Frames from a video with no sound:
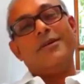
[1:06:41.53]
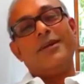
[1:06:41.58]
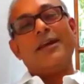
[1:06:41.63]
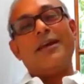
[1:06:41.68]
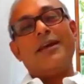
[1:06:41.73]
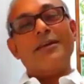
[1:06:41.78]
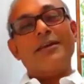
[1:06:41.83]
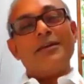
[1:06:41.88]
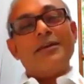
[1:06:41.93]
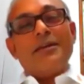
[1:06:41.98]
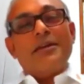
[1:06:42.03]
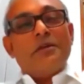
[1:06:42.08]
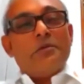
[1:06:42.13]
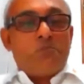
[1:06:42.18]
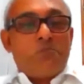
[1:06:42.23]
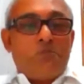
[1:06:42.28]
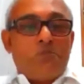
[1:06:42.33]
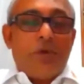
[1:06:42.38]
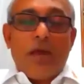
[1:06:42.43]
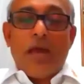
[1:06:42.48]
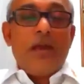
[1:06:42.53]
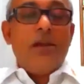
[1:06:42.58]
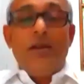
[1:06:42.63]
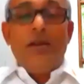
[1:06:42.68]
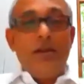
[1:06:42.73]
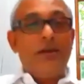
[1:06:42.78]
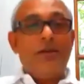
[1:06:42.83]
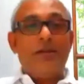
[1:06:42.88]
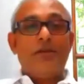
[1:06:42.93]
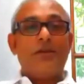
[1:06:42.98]
uh, and
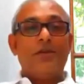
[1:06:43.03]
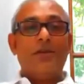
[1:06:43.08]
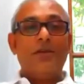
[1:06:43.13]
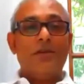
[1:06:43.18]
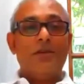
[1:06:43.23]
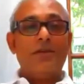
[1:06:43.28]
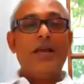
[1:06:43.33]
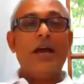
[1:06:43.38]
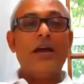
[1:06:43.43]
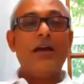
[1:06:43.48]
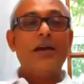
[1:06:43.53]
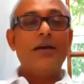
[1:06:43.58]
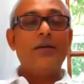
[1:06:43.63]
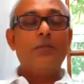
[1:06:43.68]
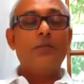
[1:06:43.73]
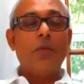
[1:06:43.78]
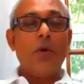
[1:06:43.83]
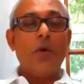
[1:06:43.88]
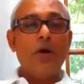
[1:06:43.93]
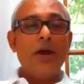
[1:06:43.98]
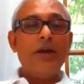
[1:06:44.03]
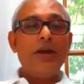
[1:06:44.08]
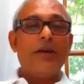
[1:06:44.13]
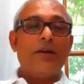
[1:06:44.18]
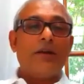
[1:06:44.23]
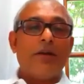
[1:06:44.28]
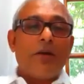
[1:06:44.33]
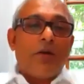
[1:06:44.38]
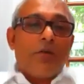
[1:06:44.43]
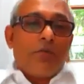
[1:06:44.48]
he's a young boy
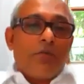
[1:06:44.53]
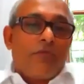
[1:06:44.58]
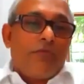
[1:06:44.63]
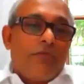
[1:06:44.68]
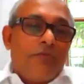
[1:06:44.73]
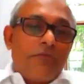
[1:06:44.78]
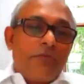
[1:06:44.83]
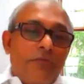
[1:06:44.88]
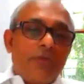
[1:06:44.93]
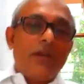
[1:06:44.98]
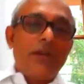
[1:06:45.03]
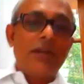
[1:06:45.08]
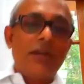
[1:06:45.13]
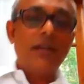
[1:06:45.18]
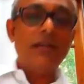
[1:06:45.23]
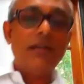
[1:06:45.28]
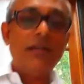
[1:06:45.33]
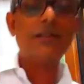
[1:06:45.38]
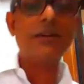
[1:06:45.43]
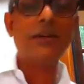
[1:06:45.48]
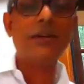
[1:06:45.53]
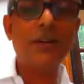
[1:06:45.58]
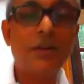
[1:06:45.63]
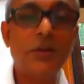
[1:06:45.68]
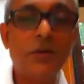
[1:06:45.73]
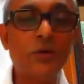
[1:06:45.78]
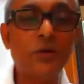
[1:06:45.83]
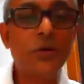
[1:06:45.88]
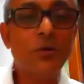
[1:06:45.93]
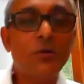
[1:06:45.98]
of thirty,
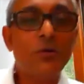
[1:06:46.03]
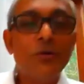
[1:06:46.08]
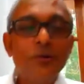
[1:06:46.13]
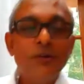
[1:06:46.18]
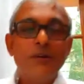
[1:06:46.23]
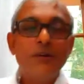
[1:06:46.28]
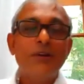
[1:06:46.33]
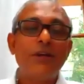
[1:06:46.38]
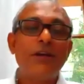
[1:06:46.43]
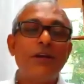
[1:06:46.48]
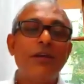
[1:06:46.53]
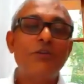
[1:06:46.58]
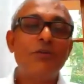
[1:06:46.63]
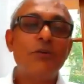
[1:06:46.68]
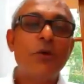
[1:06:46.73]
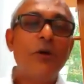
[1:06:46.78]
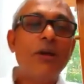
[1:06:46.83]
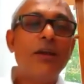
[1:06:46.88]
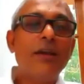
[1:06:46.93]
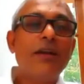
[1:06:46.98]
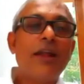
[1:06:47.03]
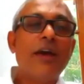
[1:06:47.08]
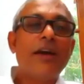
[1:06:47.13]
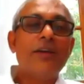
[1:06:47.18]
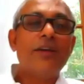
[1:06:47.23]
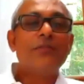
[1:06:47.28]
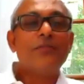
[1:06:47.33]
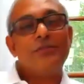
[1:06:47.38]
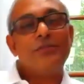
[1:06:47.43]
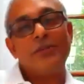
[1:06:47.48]
thirty-two, enjoying
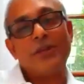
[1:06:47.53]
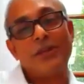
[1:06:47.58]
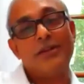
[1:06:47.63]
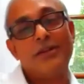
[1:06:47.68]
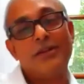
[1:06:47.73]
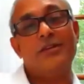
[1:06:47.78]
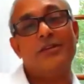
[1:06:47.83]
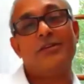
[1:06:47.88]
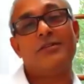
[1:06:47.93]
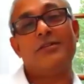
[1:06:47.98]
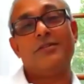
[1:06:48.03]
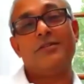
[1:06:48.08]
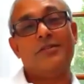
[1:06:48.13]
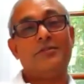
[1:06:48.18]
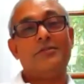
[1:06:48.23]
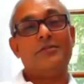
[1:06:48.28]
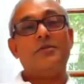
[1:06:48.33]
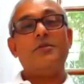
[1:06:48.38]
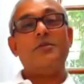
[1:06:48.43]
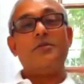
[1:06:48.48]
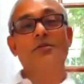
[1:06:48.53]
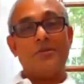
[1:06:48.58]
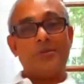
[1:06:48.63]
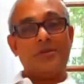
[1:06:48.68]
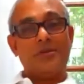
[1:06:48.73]
life, and uh, you know,